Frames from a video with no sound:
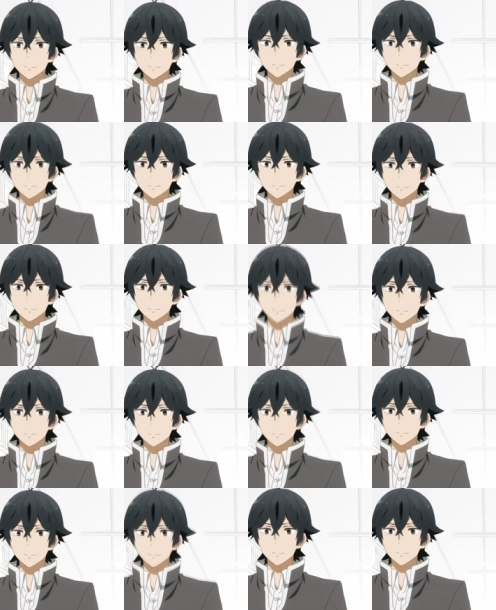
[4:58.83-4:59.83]
when in
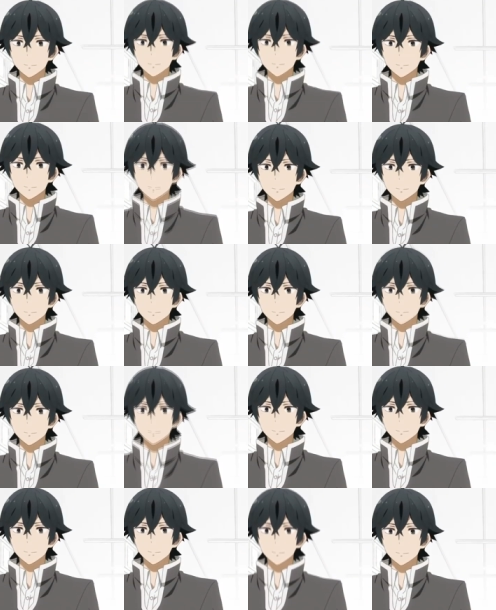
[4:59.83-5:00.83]
actuality, he's just talking
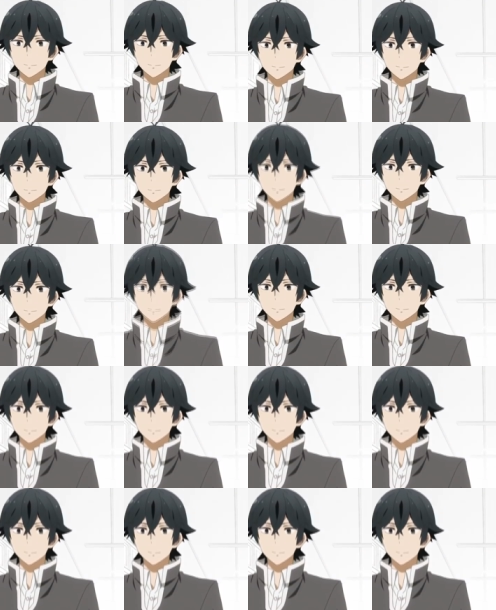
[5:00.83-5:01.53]
about his desk.